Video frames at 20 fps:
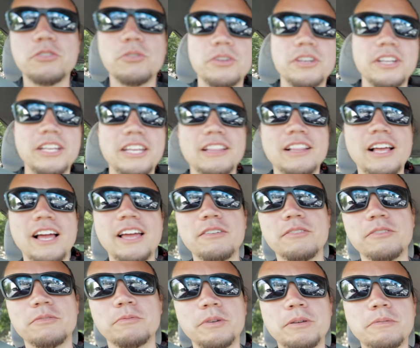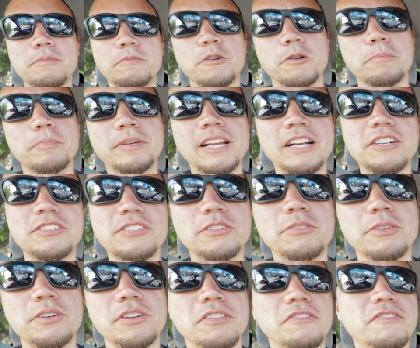According to Eli, we are
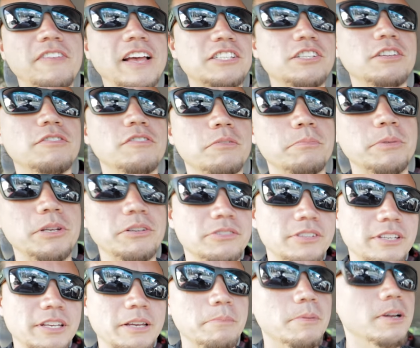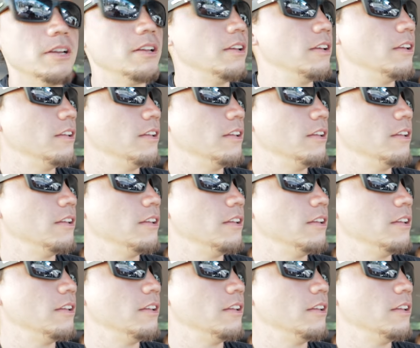potentially going to the Festival Museum,